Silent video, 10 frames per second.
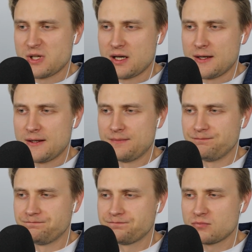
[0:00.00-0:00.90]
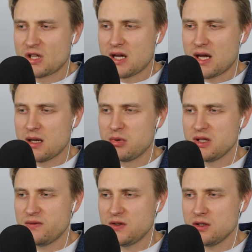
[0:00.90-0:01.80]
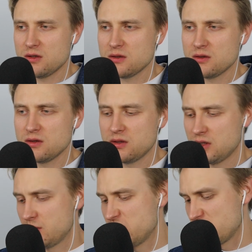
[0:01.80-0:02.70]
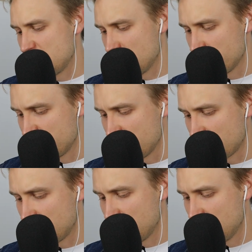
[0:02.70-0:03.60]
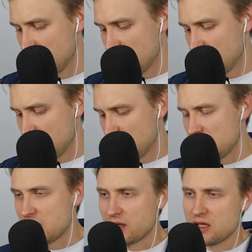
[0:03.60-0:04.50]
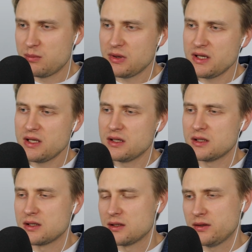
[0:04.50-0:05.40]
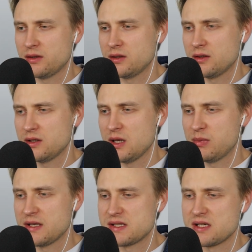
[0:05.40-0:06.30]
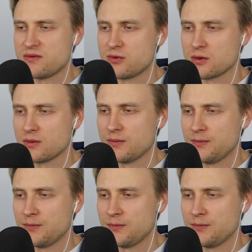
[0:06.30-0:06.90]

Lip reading: I believe here, let me just double check. Yeah, he played c4.